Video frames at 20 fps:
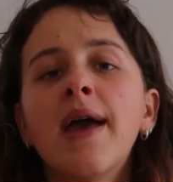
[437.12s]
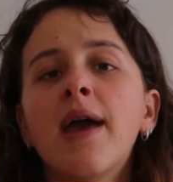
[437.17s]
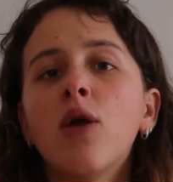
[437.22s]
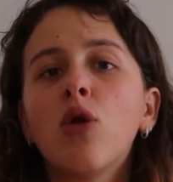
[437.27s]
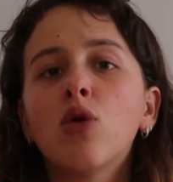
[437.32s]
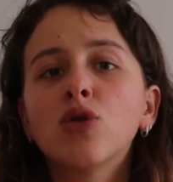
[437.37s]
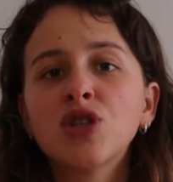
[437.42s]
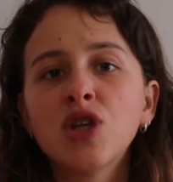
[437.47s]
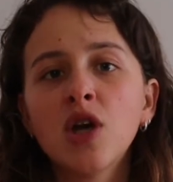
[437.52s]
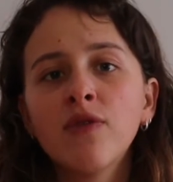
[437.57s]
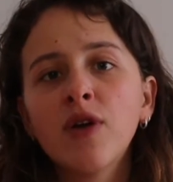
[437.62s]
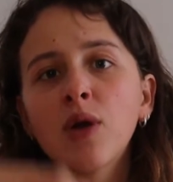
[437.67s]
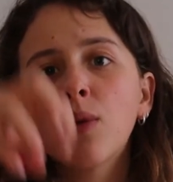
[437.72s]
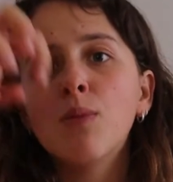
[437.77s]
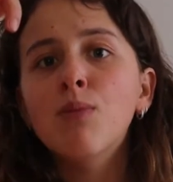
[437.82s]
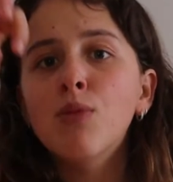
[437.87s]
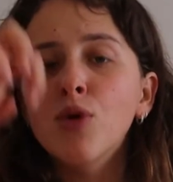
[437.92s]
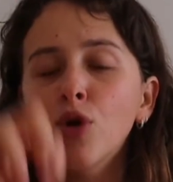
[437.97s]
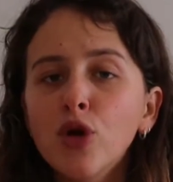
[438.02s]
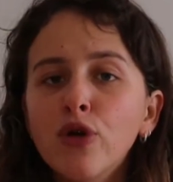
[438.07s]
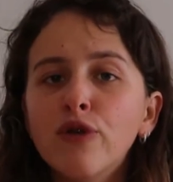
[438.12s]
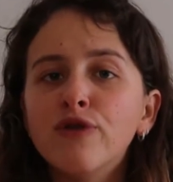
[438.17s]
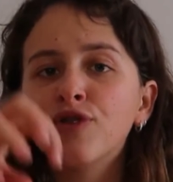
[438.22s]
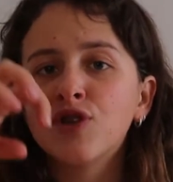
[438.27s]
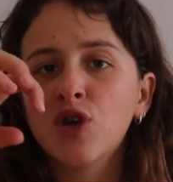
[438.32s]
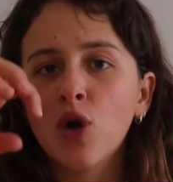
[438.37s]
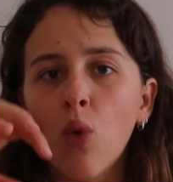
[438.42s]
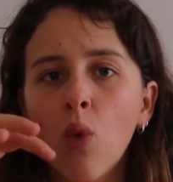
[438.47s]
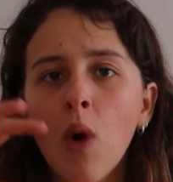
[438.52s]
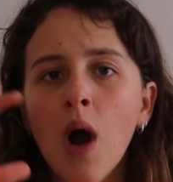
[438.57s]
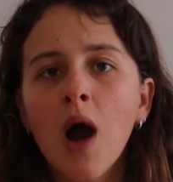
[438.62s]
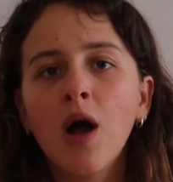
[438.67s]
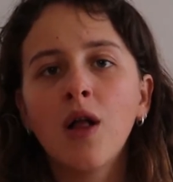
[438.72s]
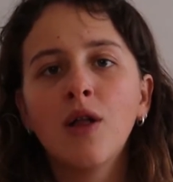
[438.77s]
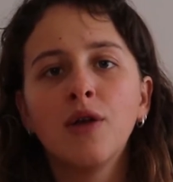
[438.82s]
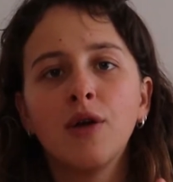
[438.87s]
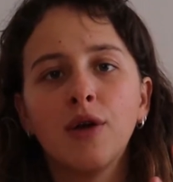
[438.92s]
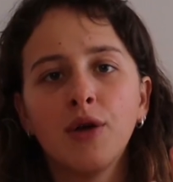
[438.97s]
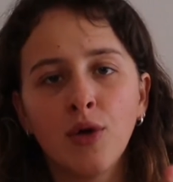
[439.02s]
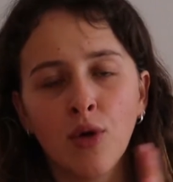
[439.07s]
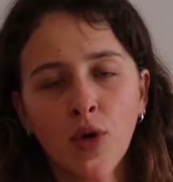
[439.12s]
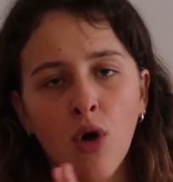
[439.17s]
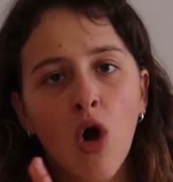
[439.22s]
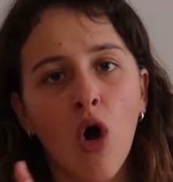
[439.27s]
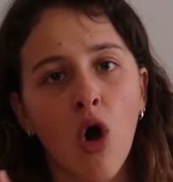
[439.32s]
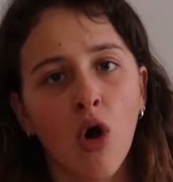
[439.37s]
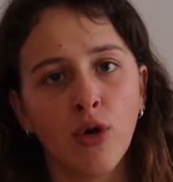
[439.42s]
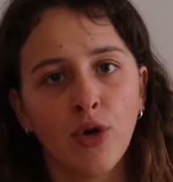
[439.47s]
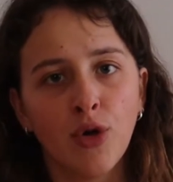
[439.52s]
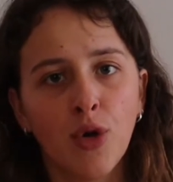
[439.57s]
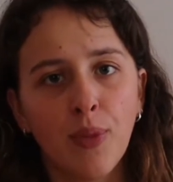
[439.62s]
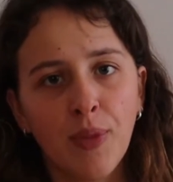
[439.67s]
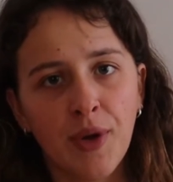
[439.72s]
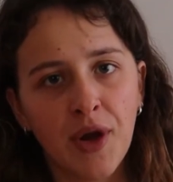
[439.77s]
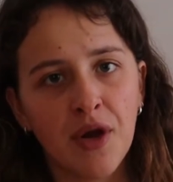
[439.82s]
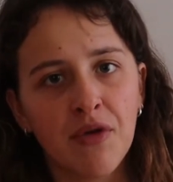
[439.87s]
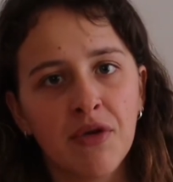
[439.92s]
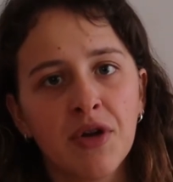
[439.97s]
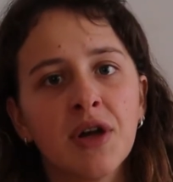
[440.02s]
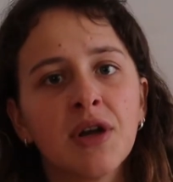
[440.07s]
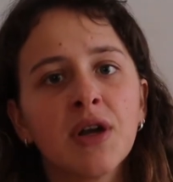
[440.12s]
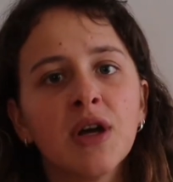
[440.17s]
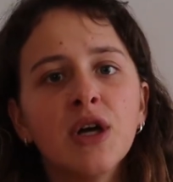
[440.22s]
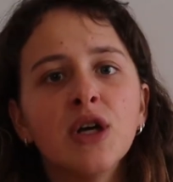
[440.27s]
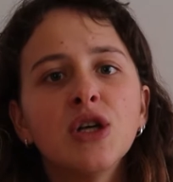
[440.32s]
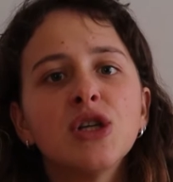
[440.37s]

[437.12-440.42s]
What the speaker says: Your cervix moves while you are on your period.